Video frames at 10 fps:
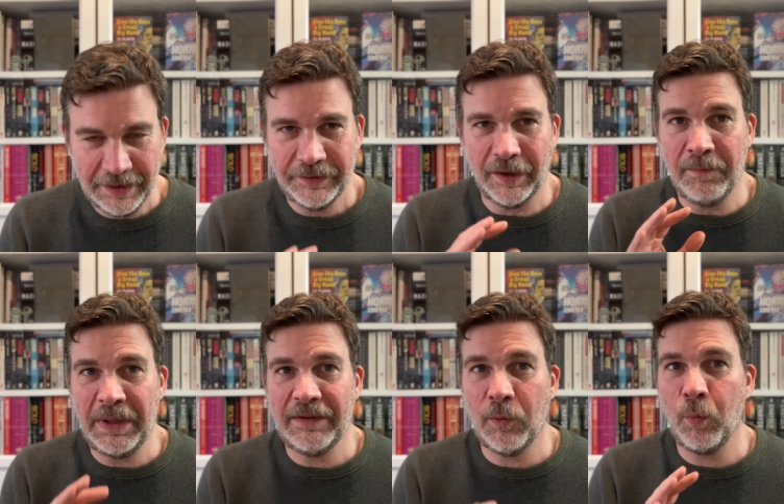So a
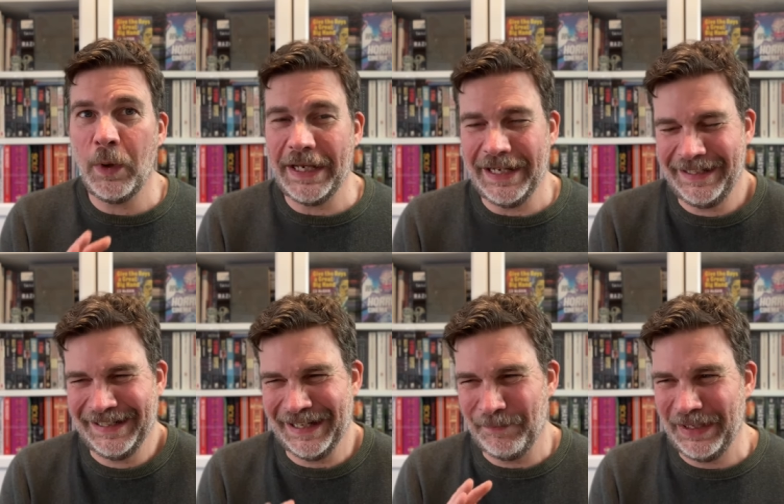bit of a
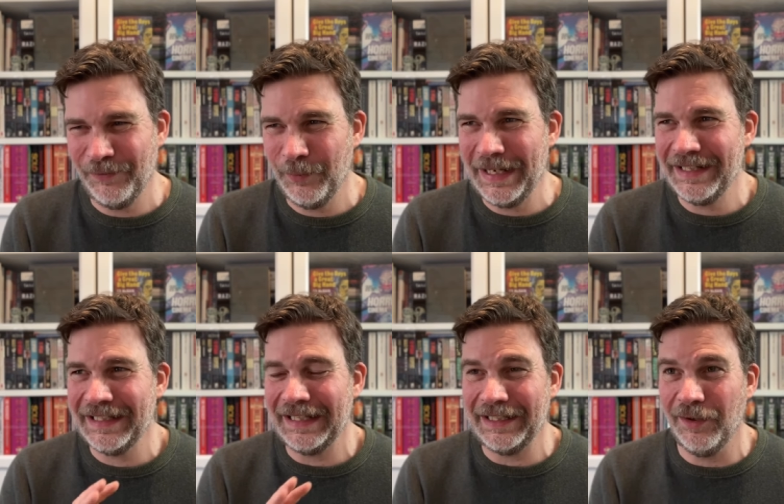weird
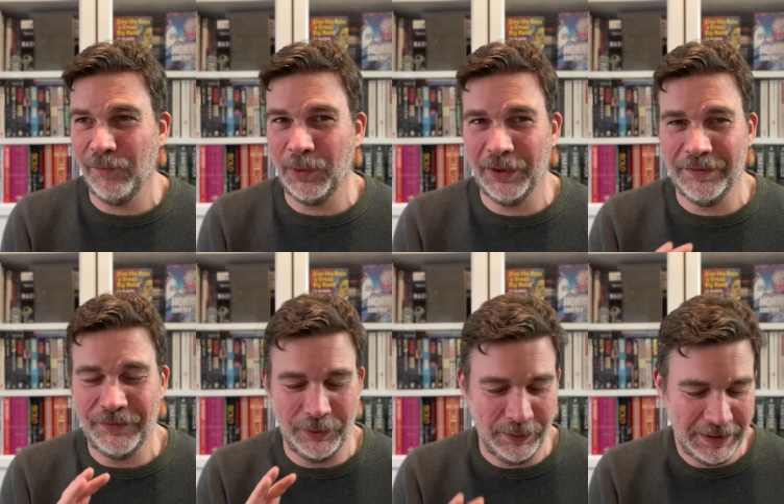kicky off point
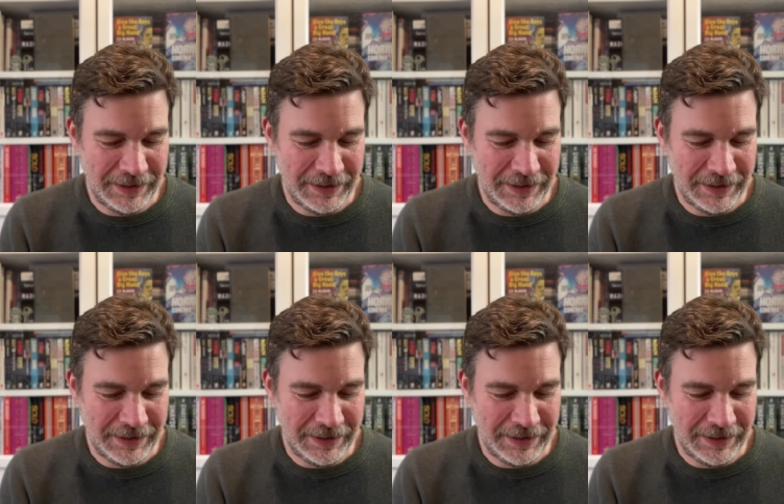for